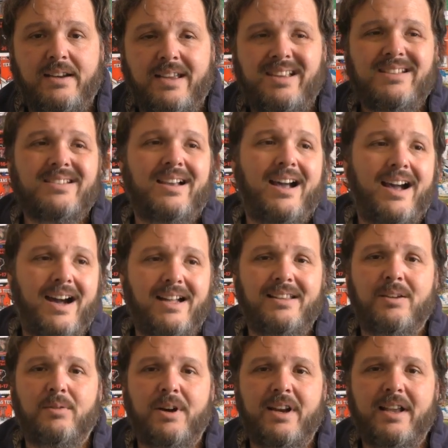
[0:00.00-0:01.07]
He's a
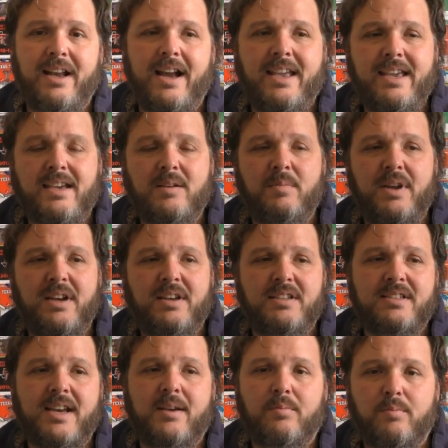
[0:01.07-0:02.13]
highly rated guy. He committed to
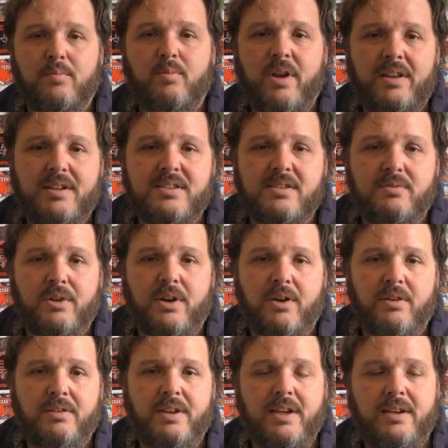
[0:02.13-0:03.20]
Tech relatively
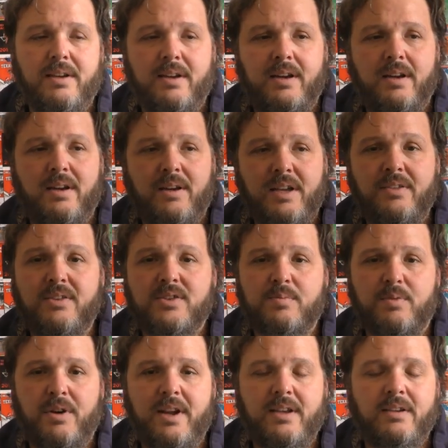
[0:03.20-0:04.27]
early in the
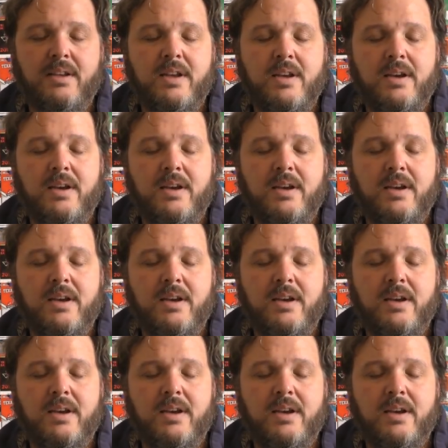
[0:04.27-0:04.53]
spring.